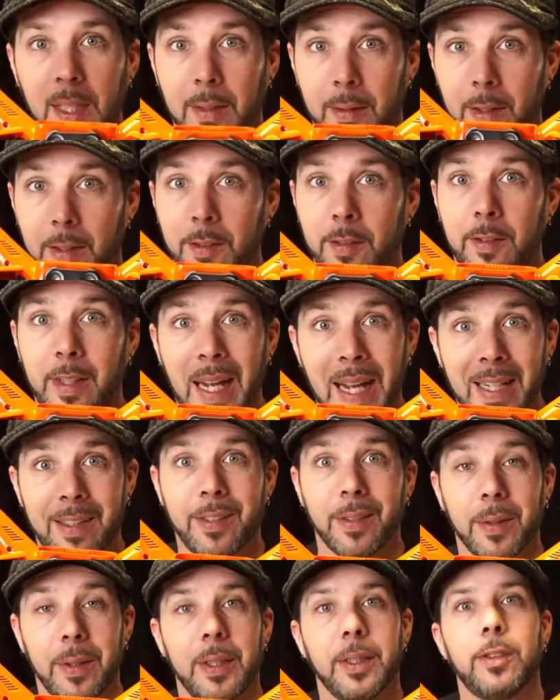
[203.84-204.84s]
This is
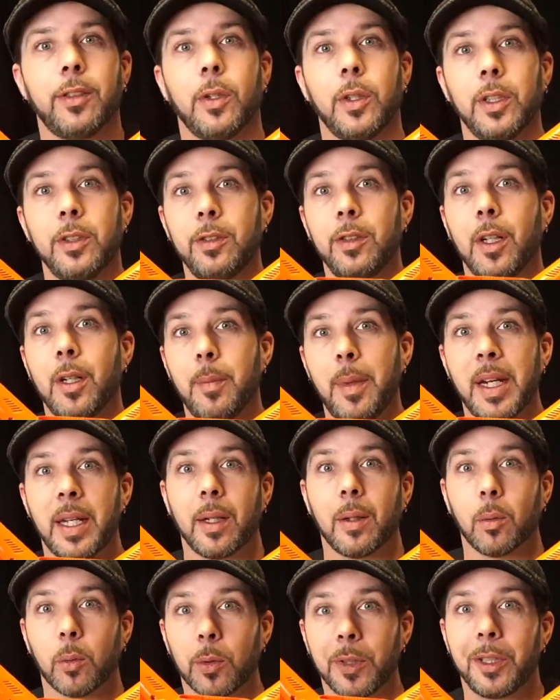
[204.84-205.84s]
excellent. So this is going to make
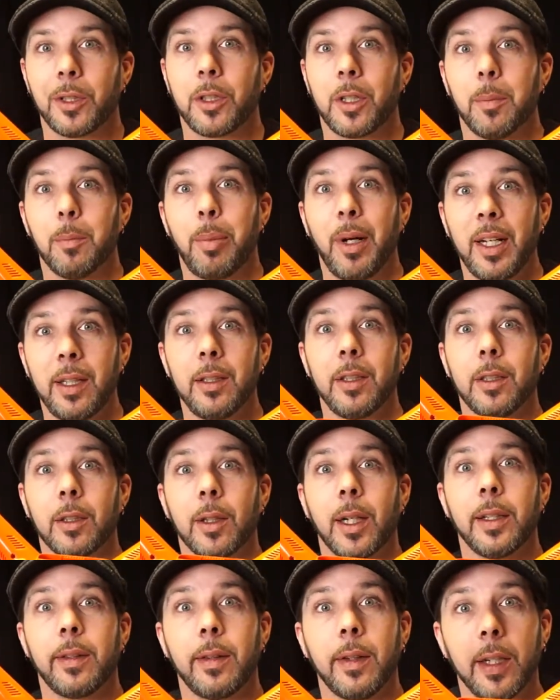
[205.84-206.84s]
it a real competitor,
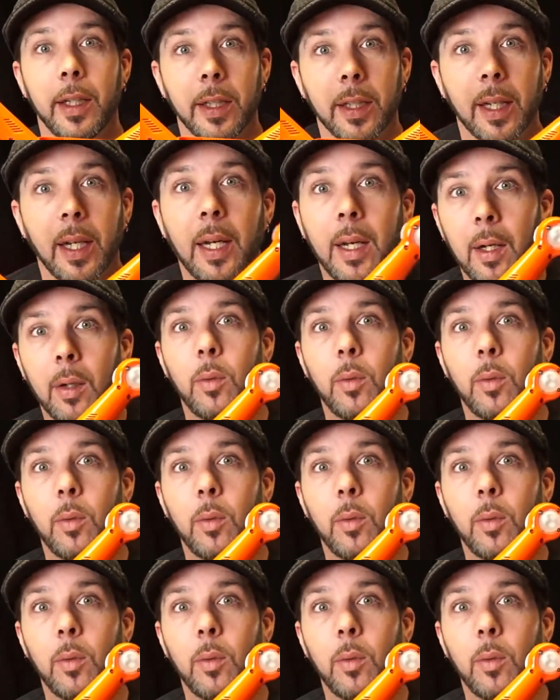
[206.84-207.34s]
I think,